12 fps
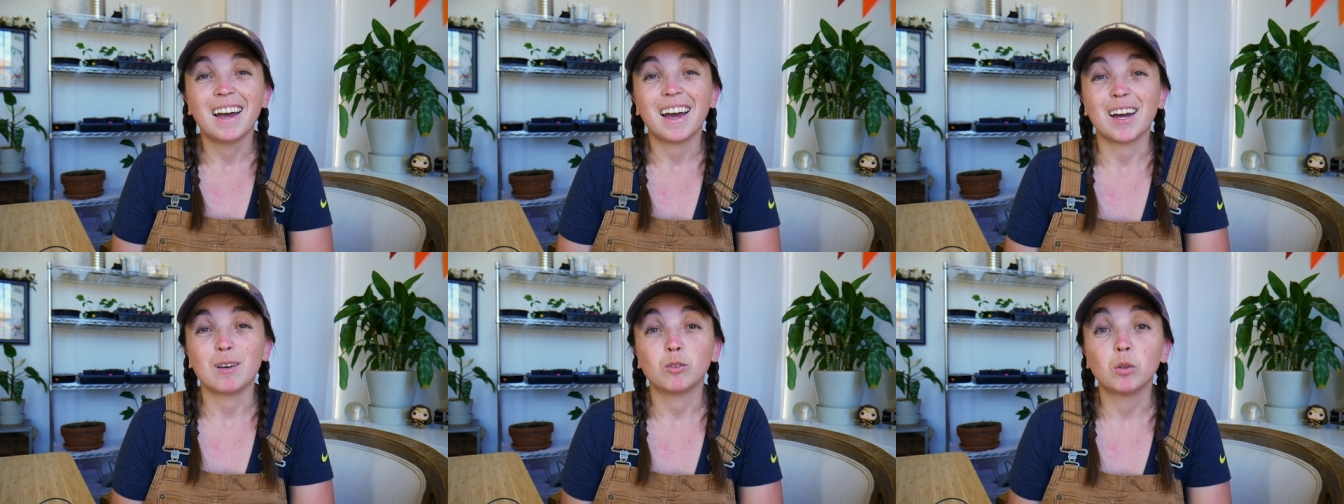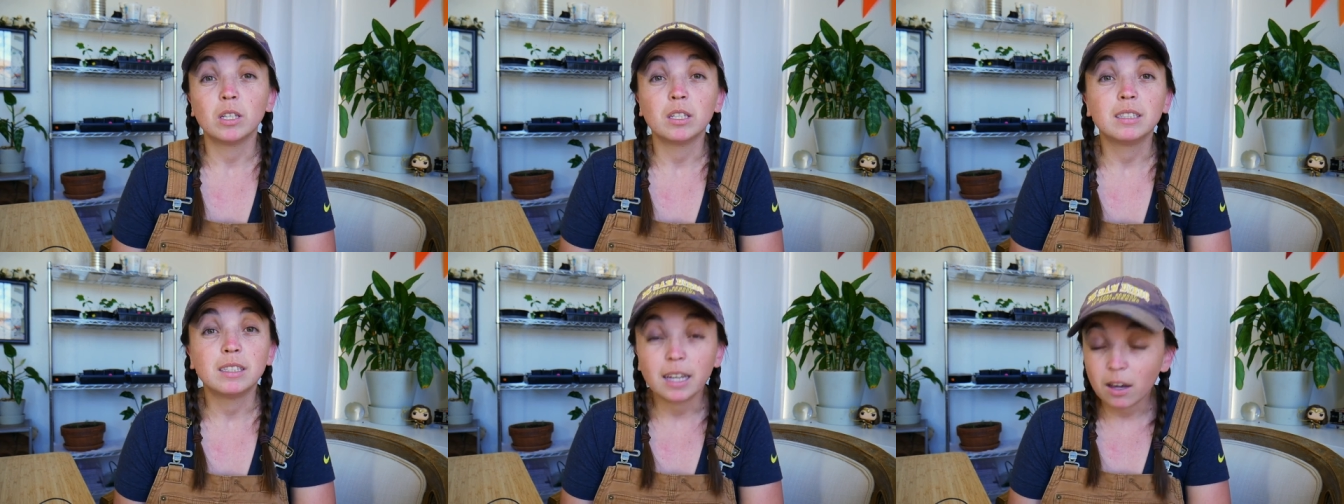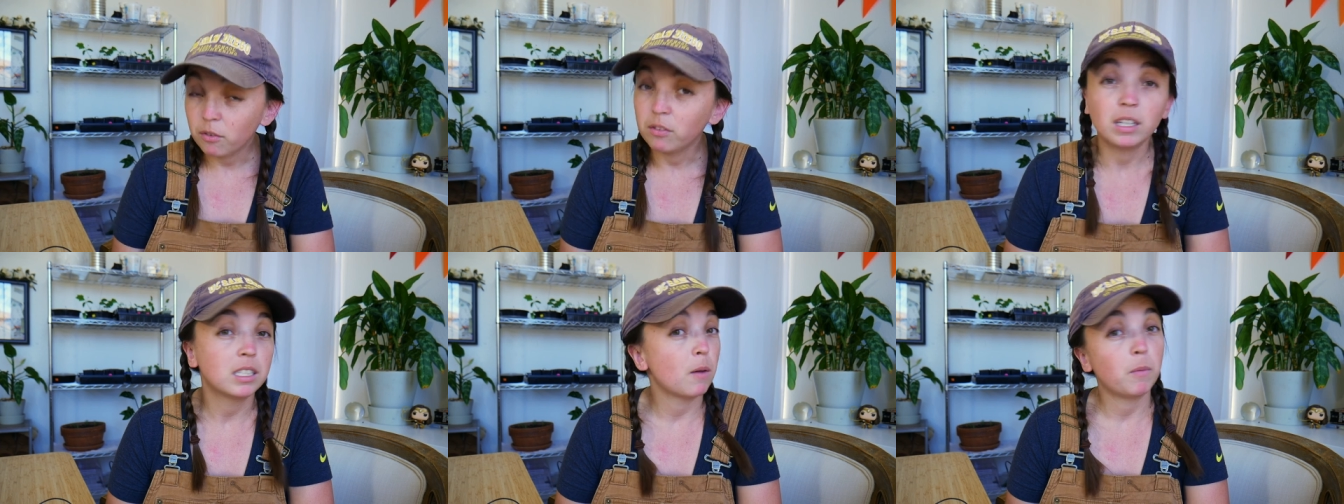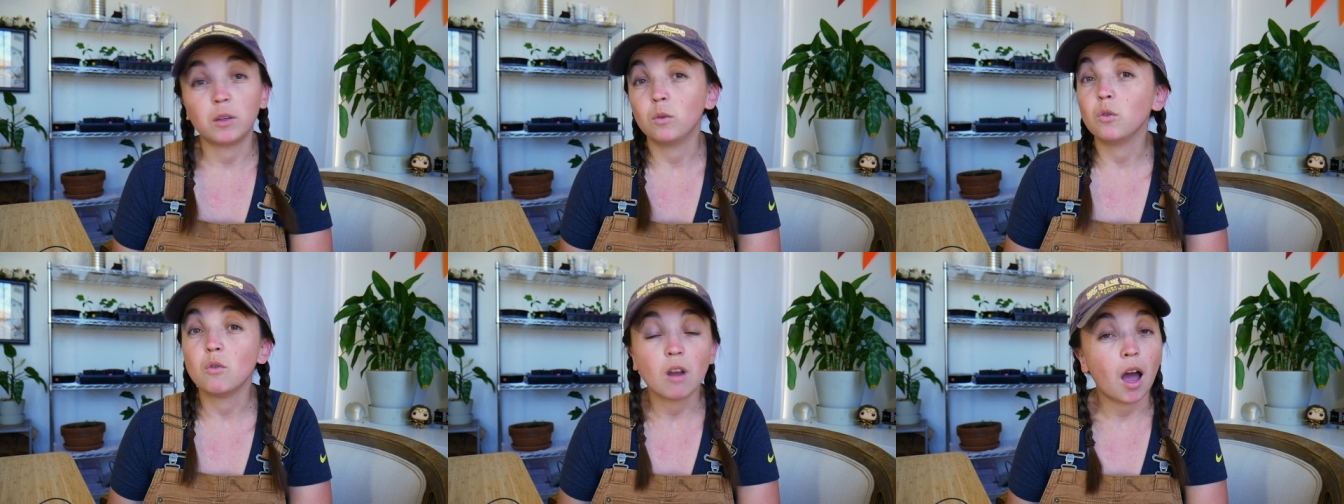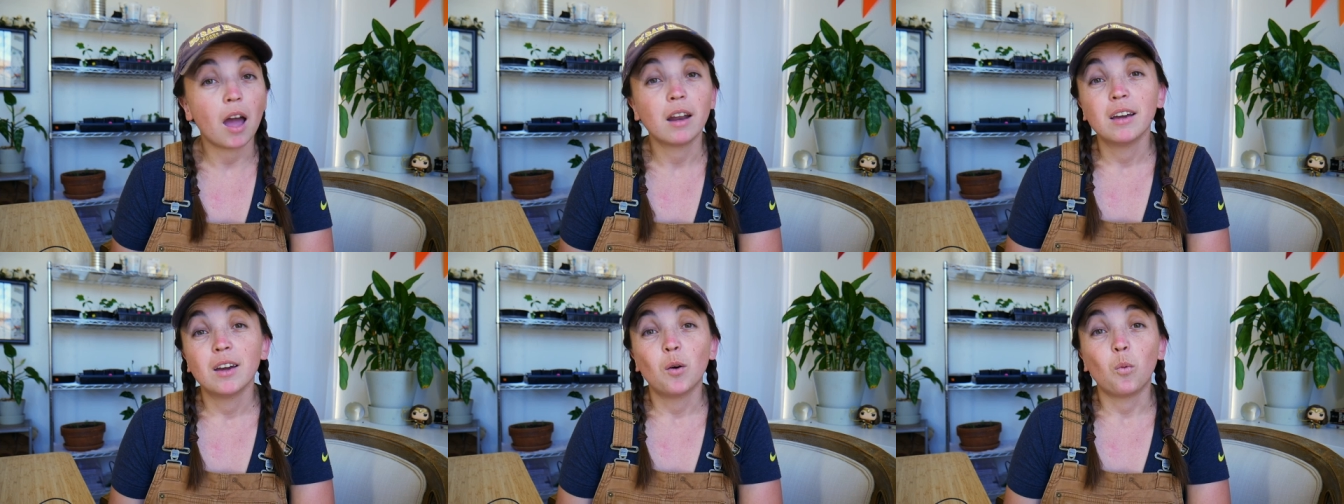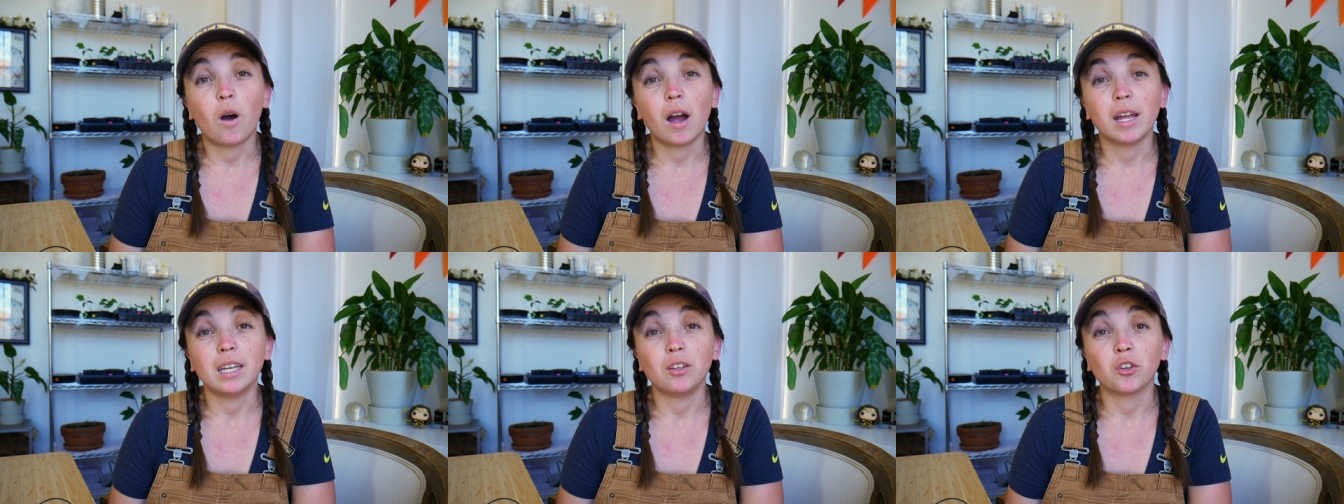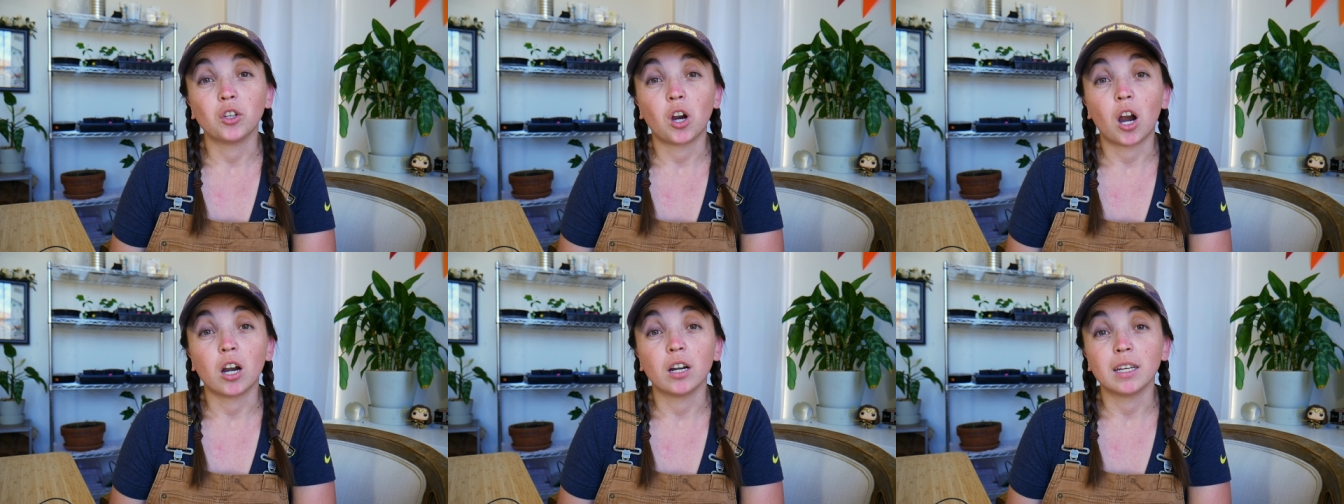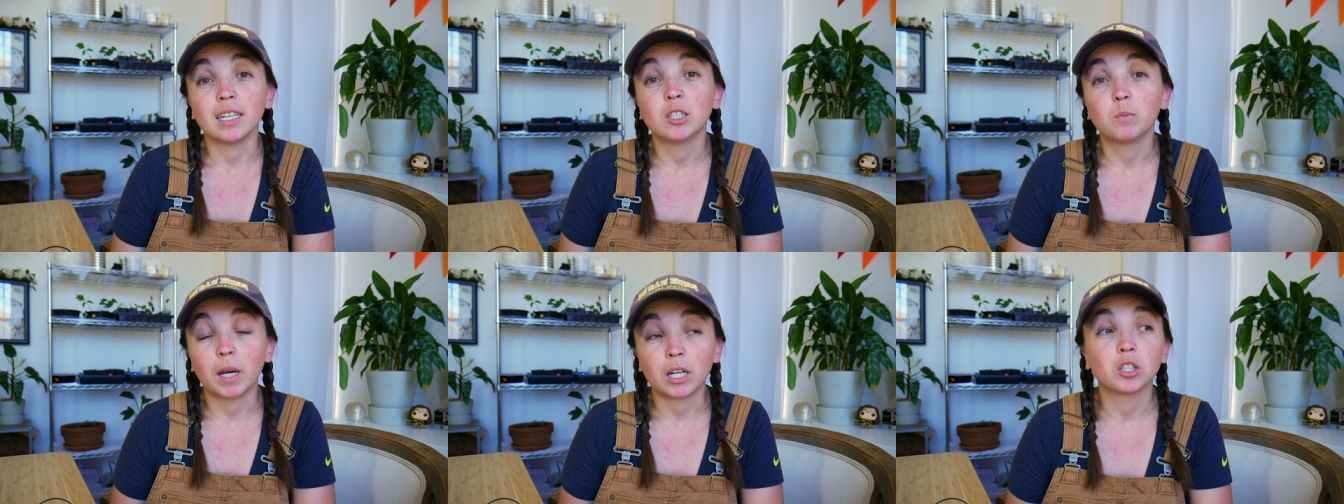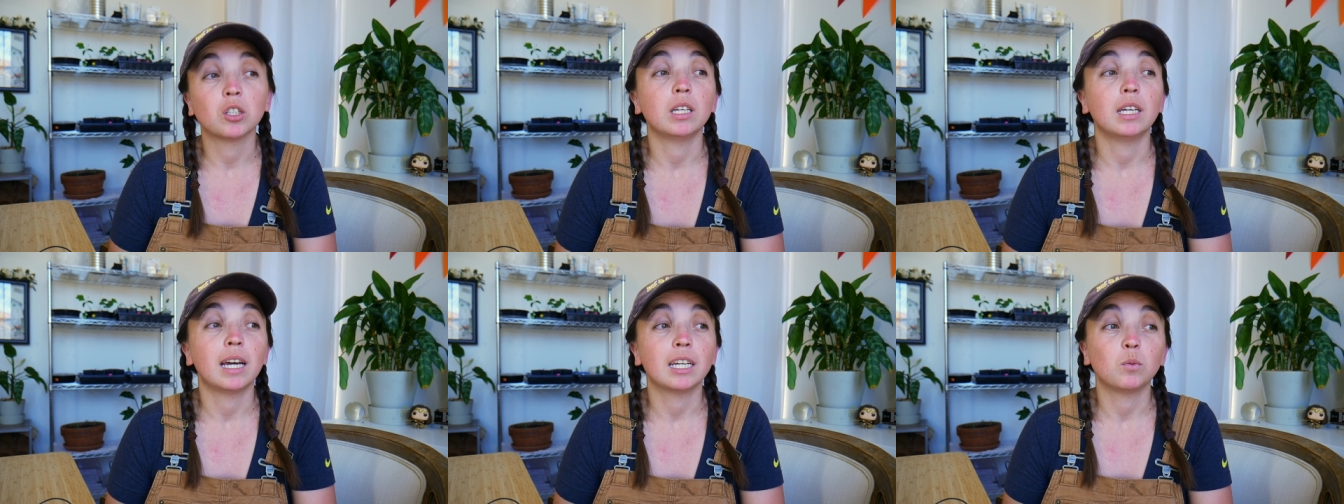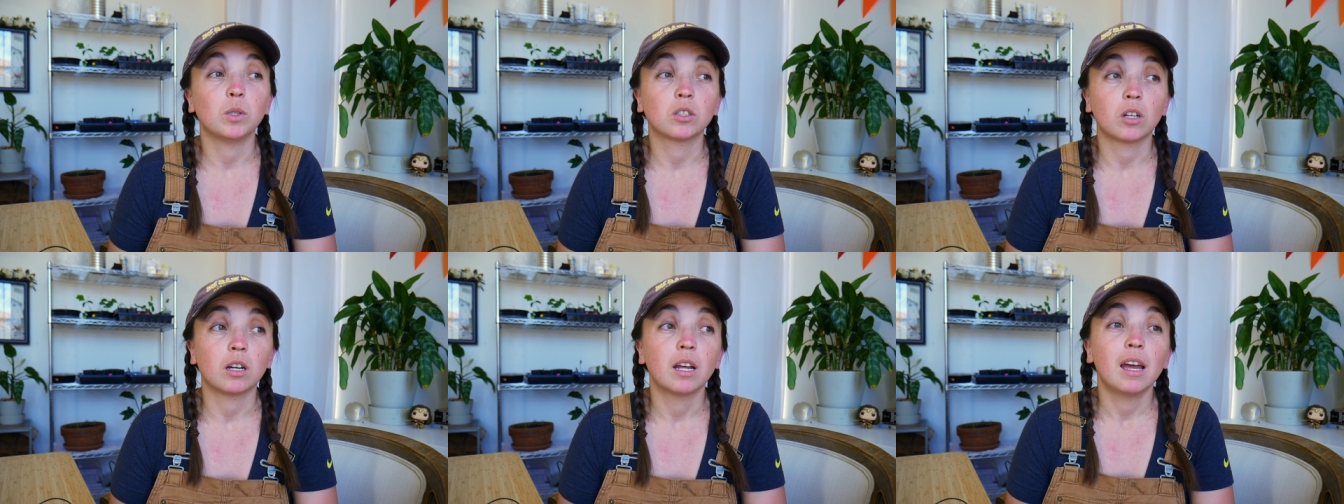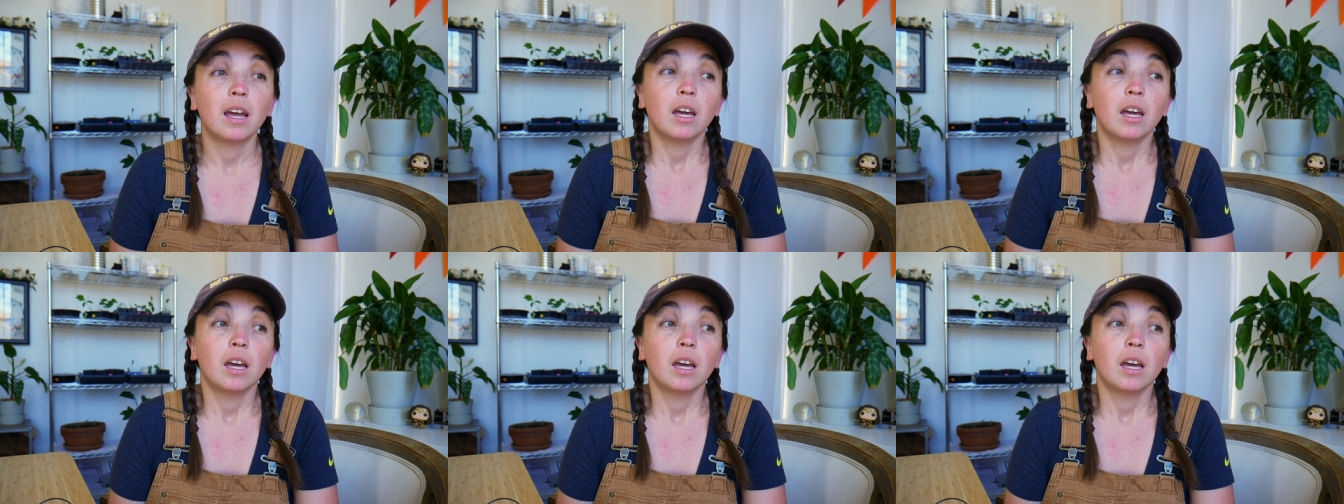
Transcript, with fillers: Um, so this is definitely something you do not want in your yard, especially as we start